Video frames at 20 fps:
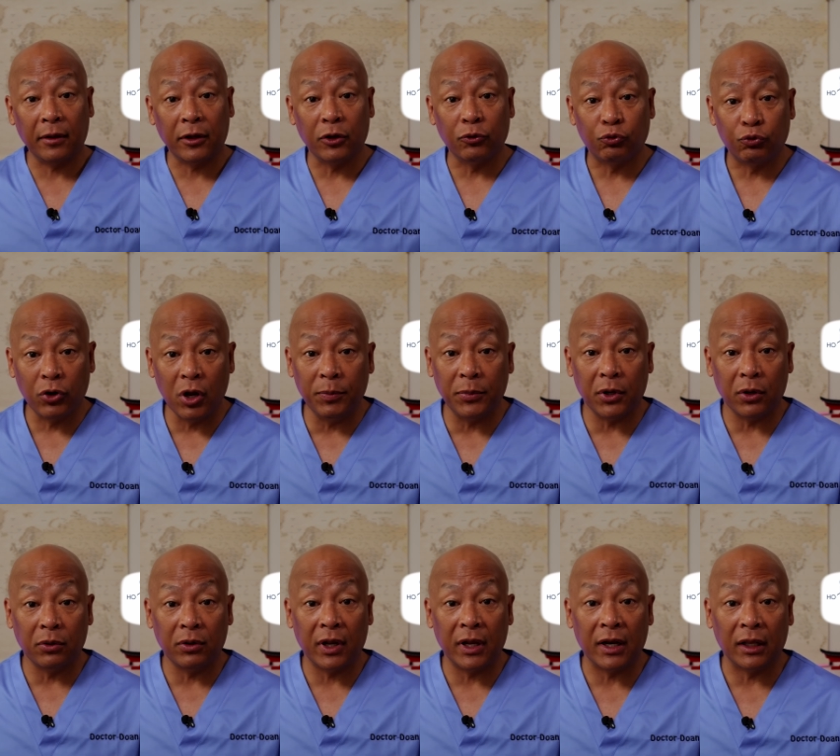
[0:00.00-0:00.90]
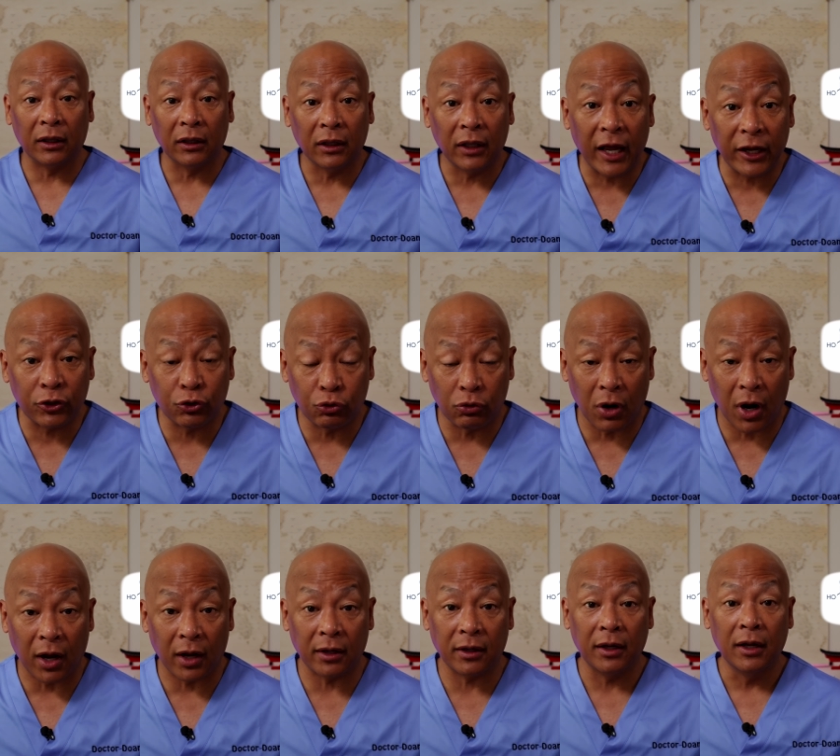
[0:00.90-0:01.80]
contribute an
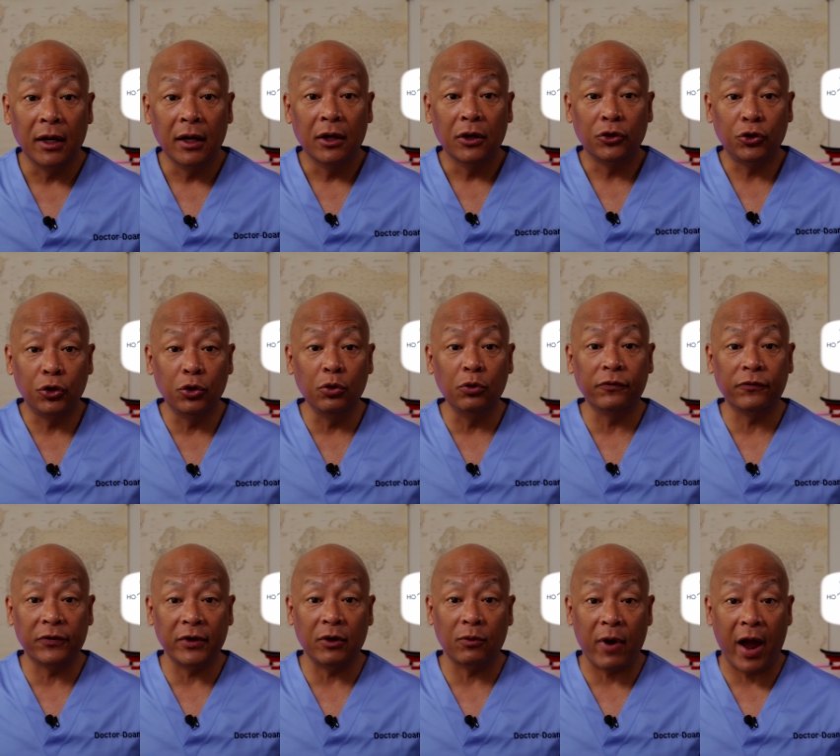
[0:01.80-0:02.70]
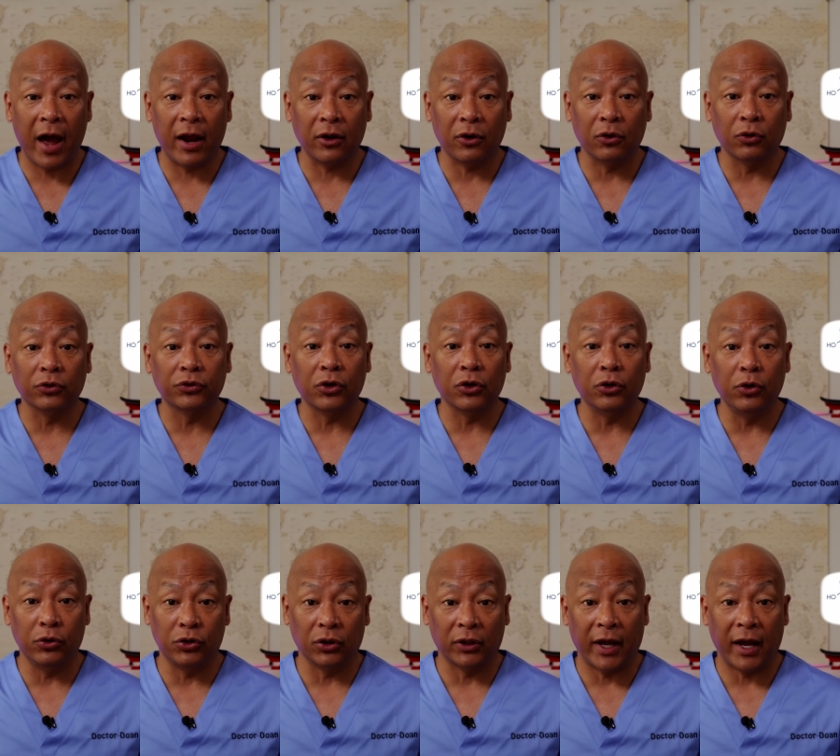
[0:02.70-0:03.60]
electron to free radicals to
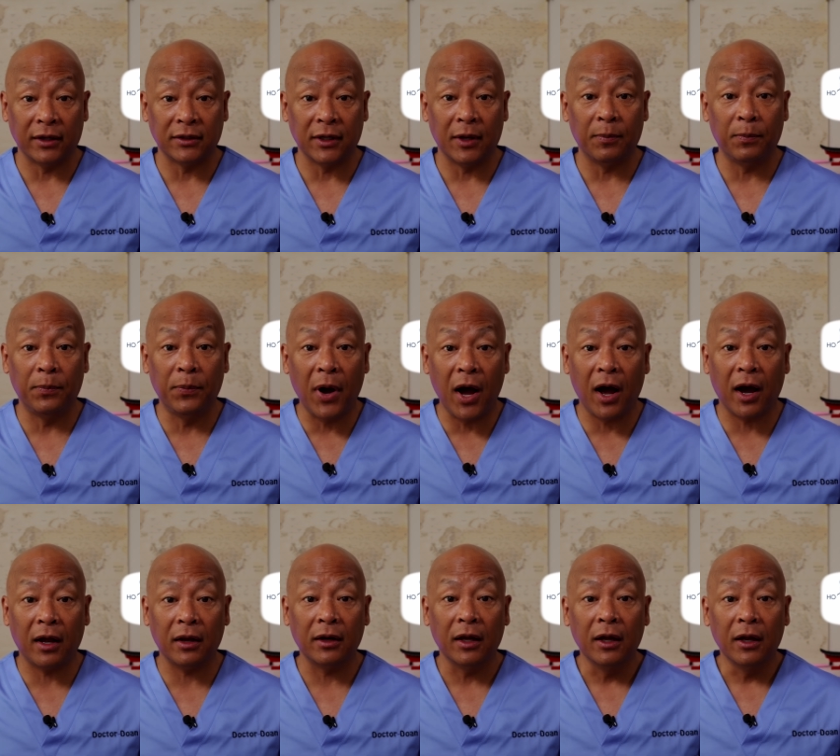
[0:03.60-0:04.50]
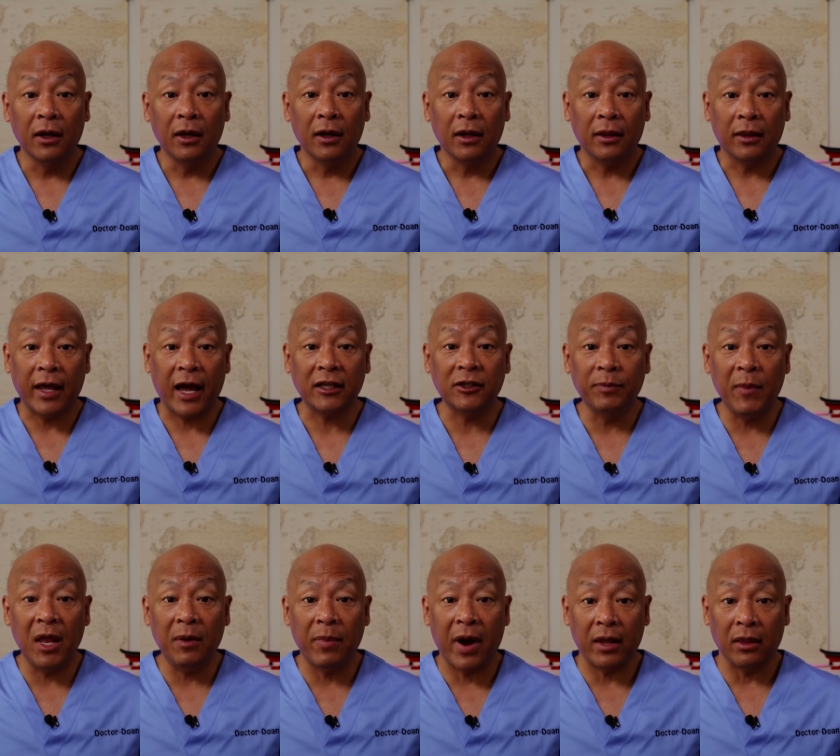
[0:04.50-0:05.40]
neutralize it. But that's
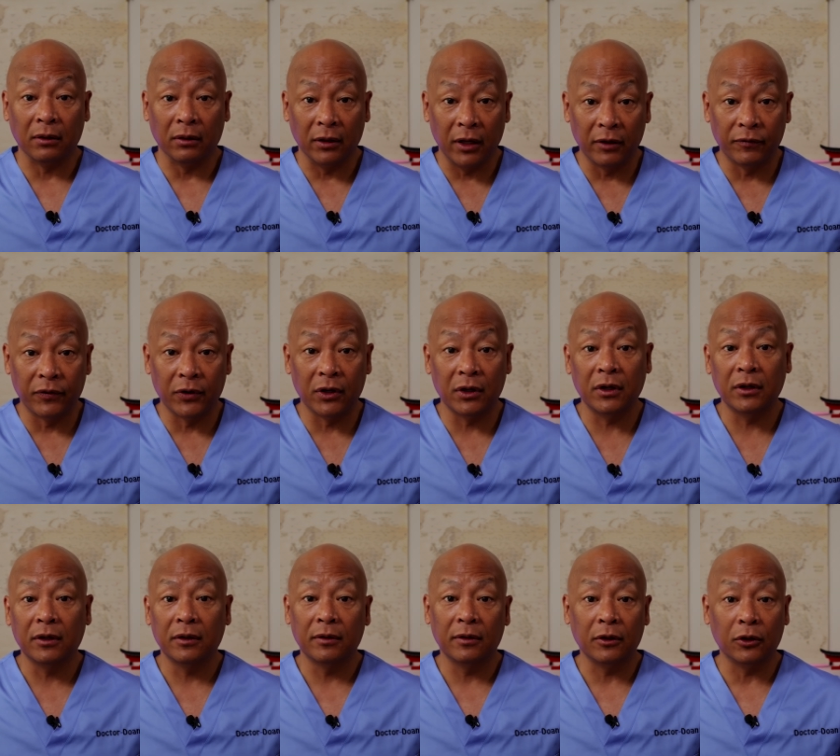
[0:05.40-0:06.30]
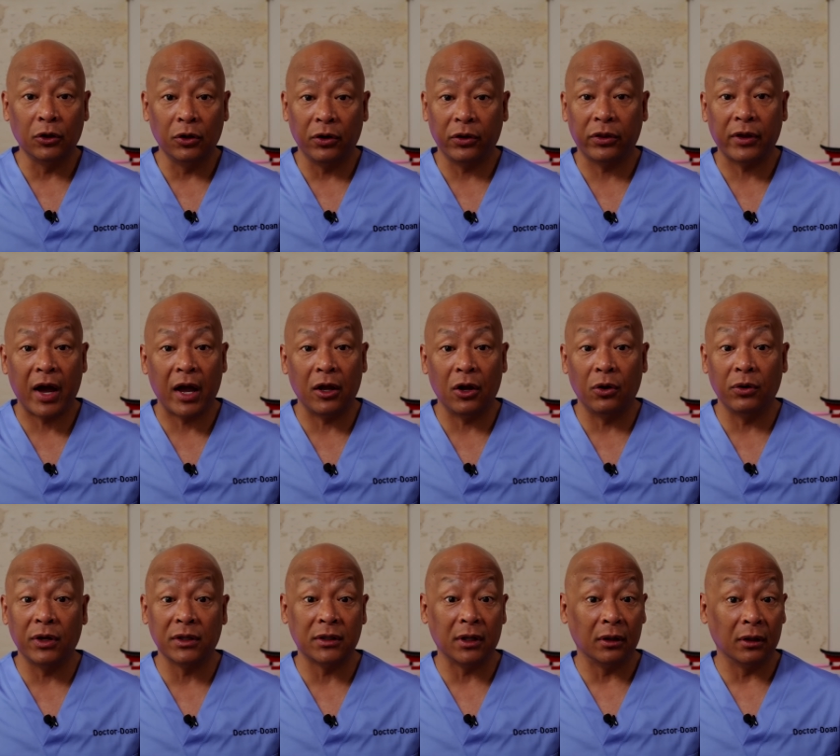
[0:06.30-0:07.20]
made by the liver.
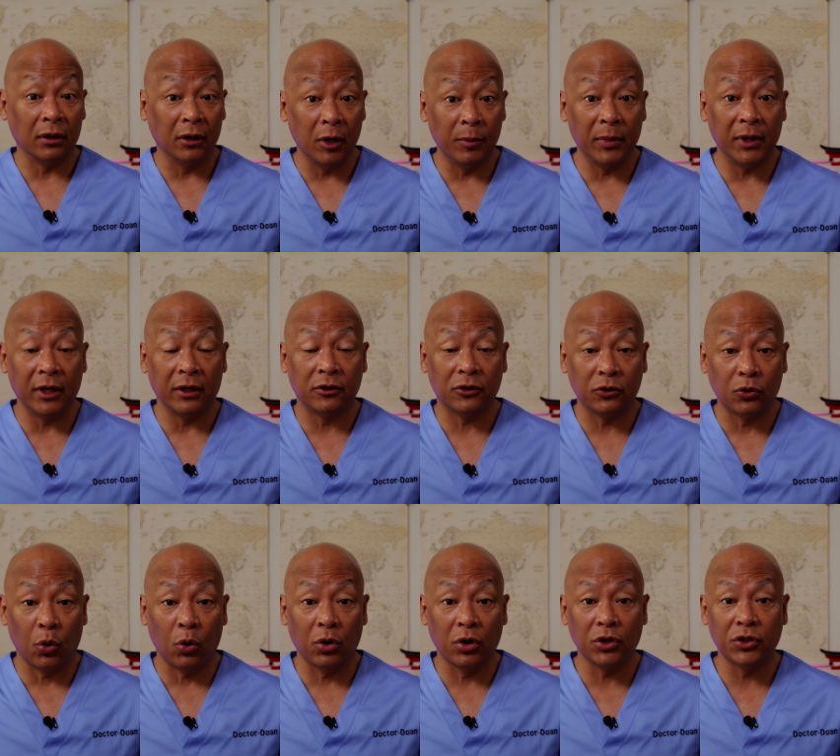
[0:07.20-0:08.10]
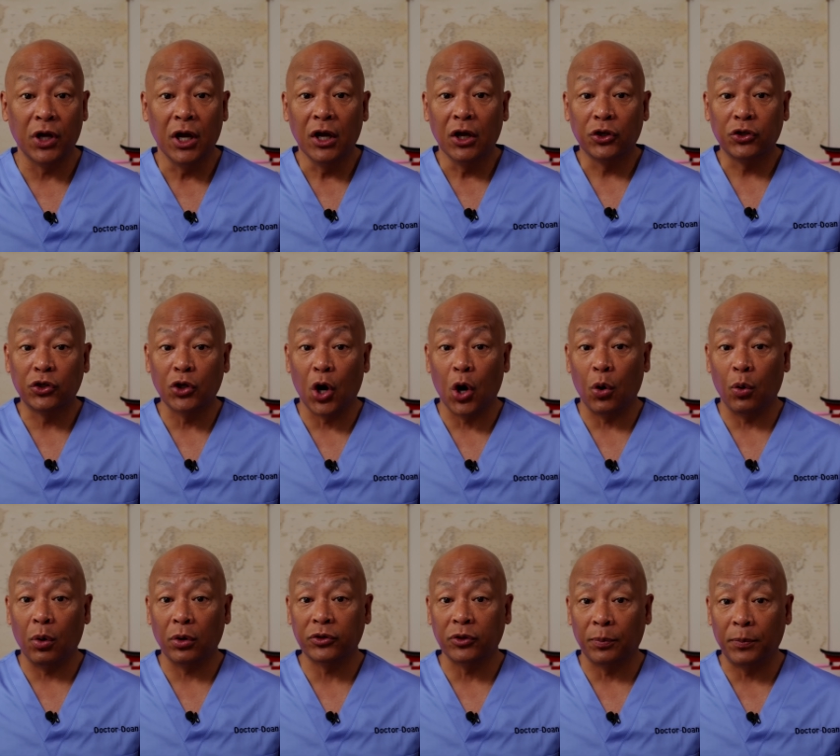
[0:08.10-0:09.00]
Glutathione is in limited stores.
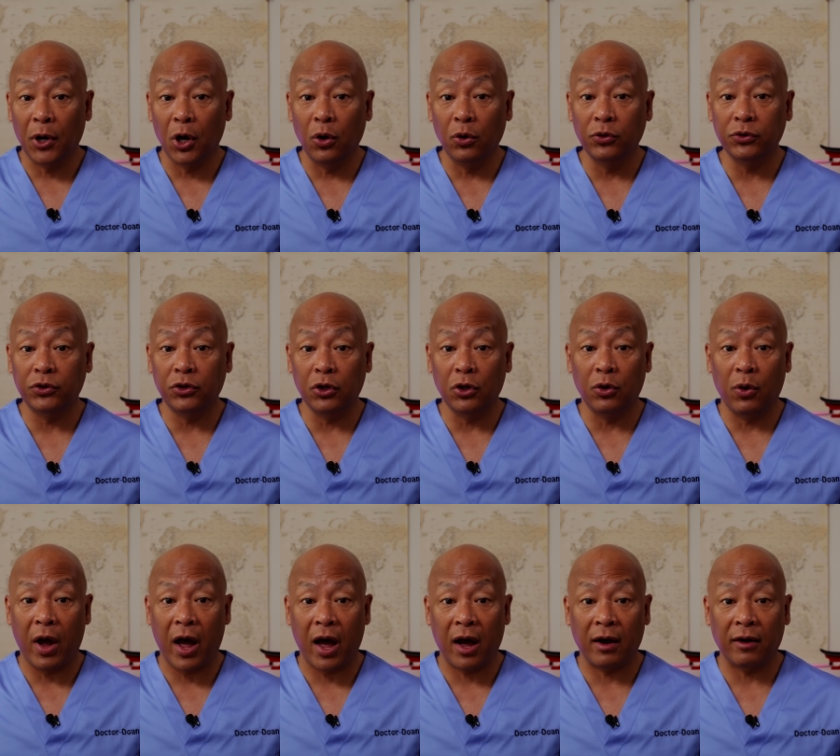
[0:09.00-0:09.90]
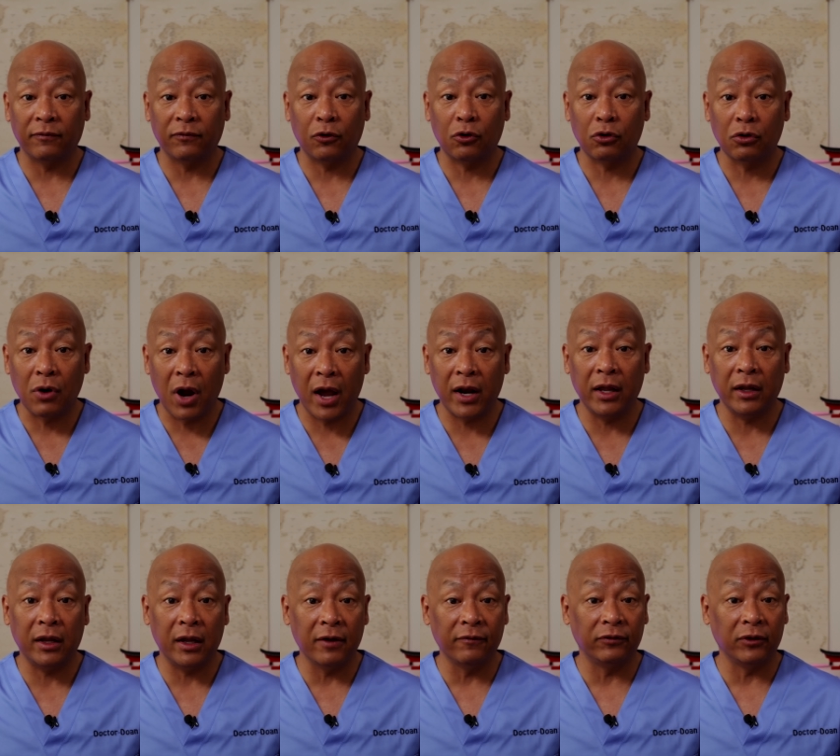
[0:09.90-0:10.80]
So suppose you have
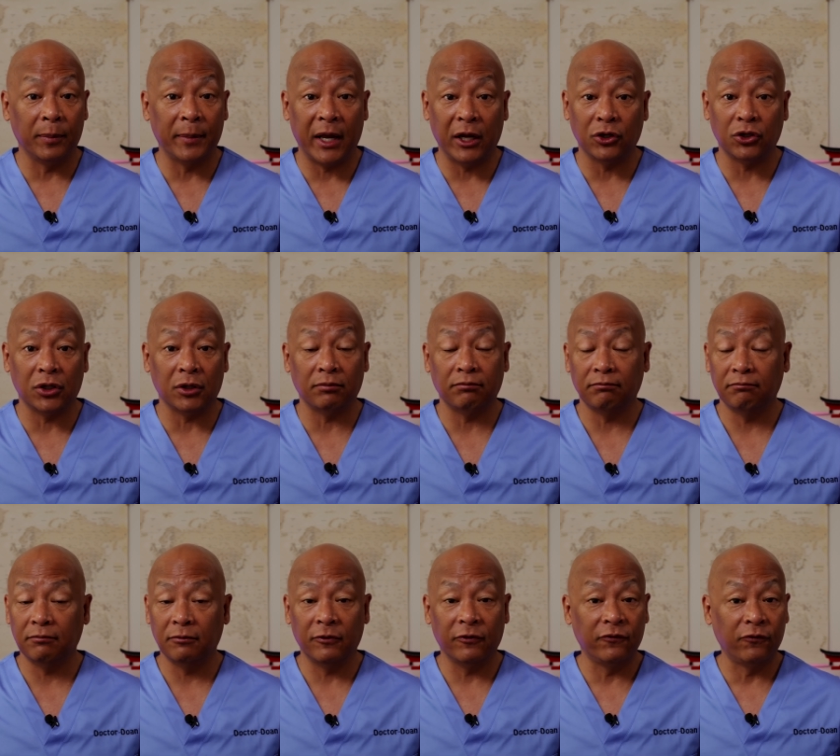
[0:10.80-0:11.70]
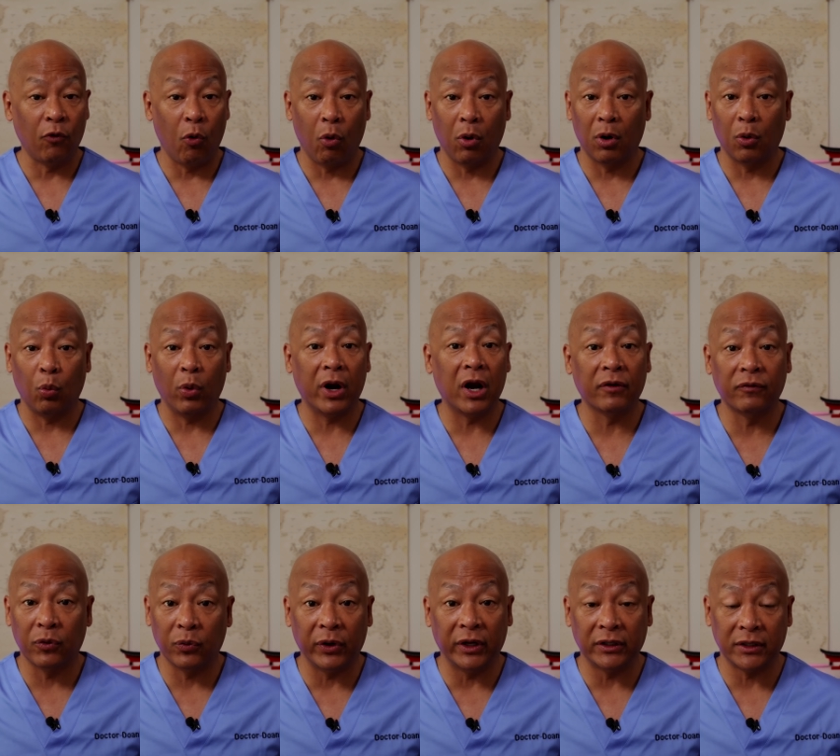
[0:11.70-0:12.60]
chronic inflammation for
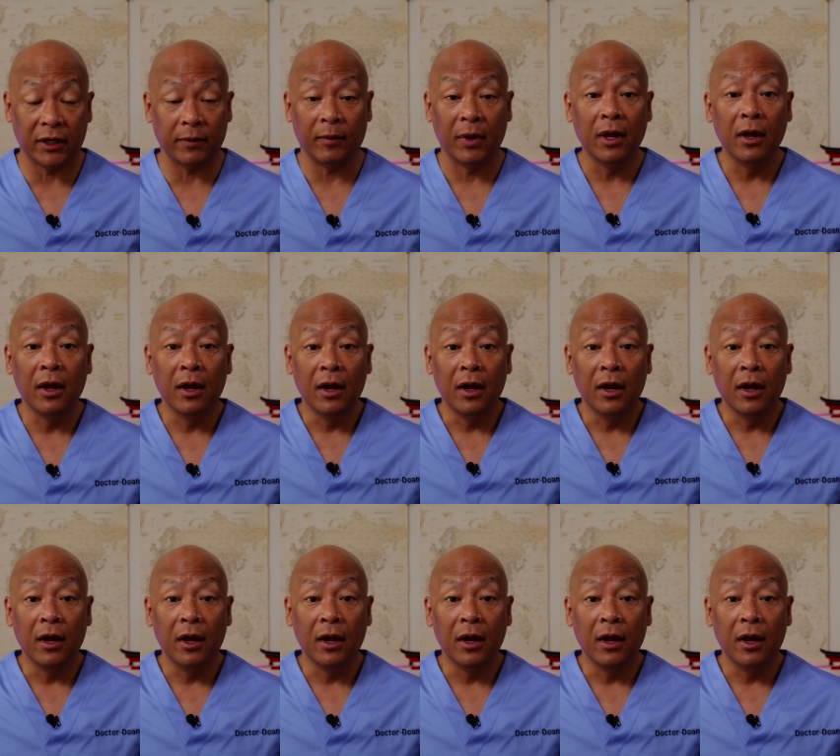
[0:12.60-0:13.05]
whatever reason.